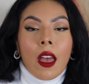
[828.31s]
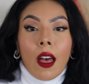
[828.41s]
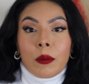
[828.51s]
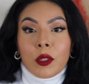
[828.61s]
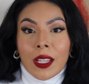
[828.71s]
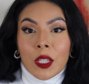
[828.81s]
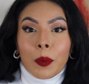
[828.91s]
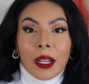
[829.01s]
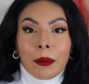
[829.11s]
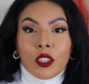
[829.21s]
Um, so that's
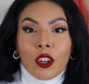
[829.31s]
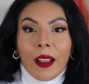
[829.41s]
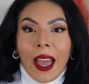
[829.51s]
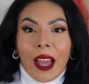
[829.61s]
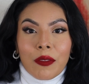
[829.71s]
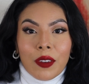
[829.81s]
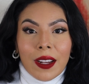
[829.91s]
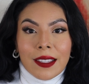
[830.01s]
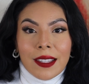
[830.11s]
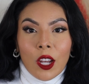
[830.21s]
pretty much all I have for you
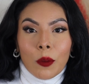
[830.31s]
guys today.